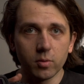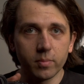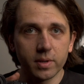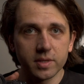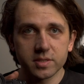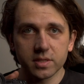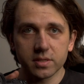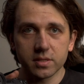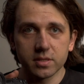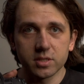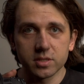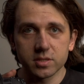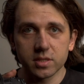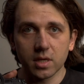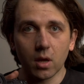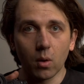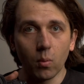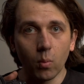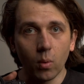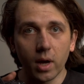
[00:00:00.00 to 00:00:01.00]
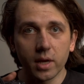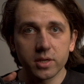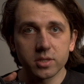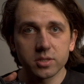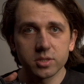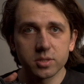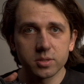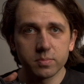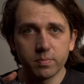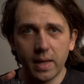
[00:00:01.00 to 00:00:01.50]
basically just like a
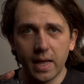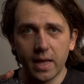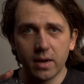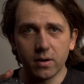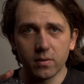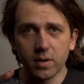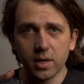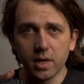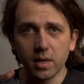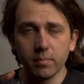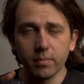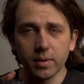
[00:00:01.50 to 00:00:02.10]
watch battery,